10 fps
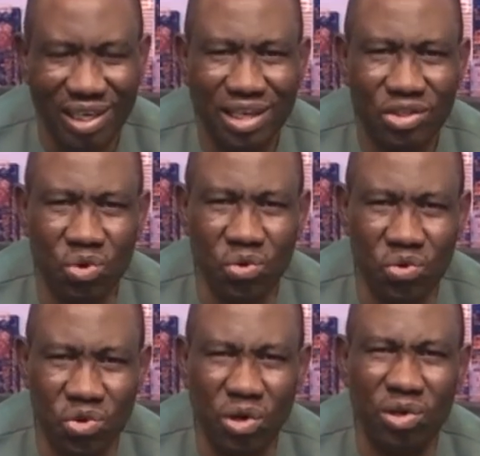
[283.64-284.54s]
So you
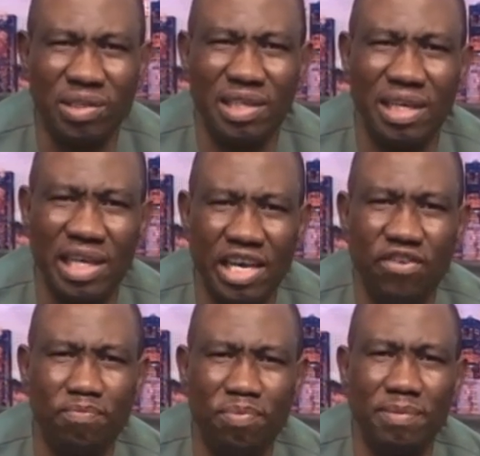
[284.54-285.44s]
don't
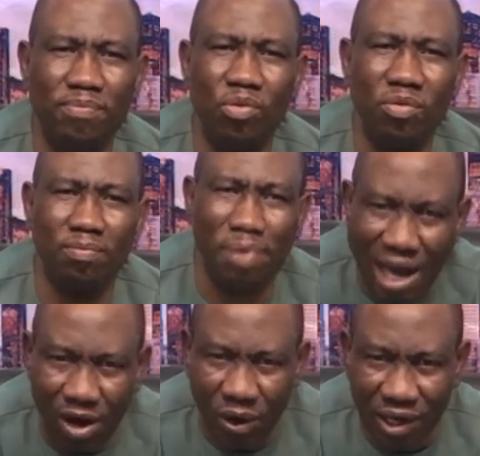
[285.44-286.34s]
give people
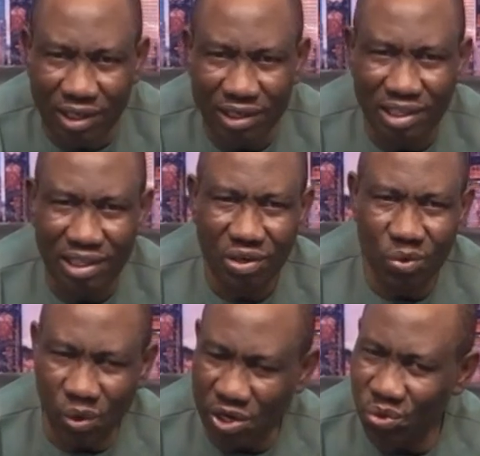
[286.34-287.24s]
power
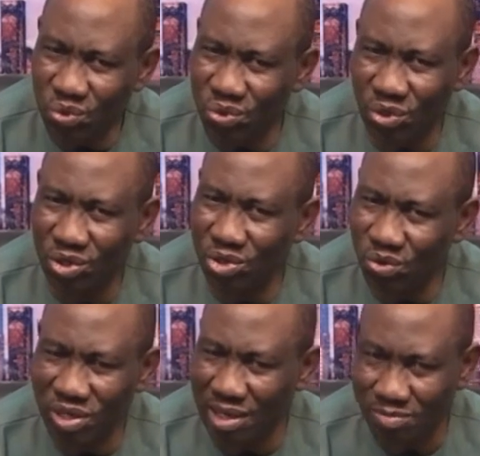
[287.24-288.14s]
when you do not
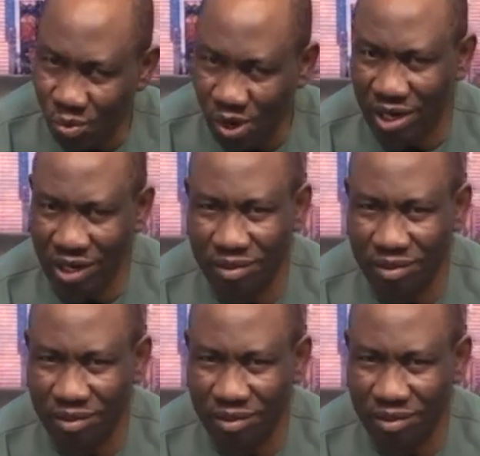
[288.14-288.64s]
know them well.